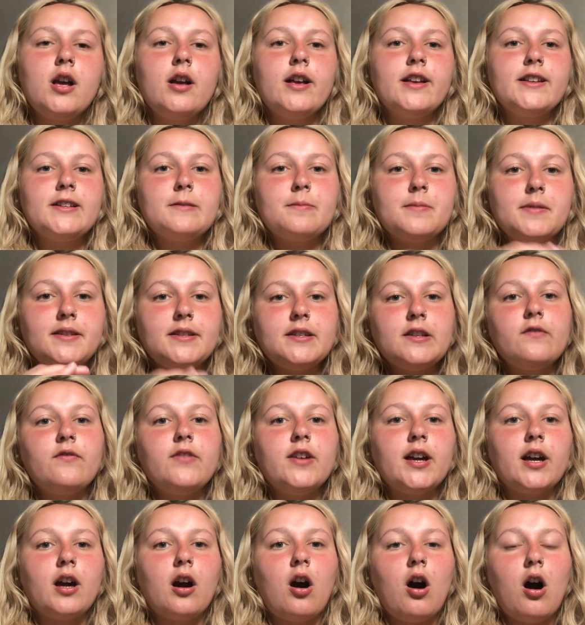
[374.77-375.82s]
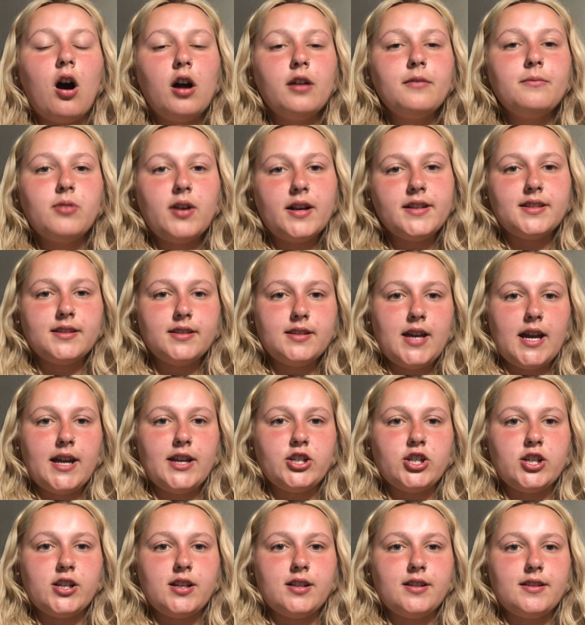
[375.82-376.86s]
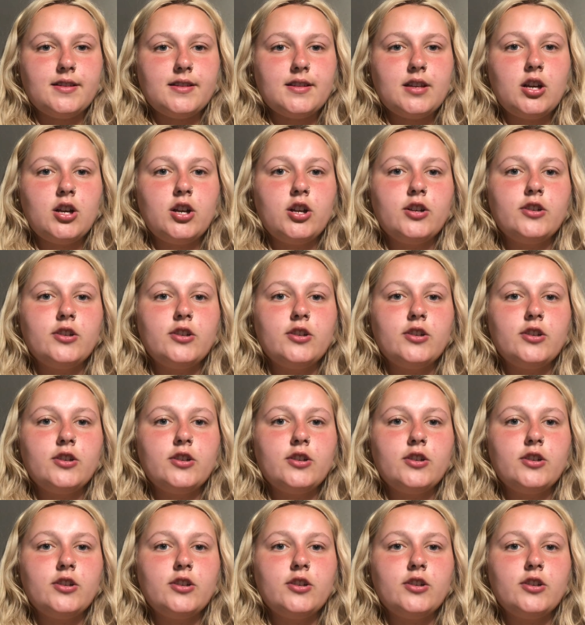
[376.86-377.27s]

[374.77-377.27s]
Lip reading: specific on presentations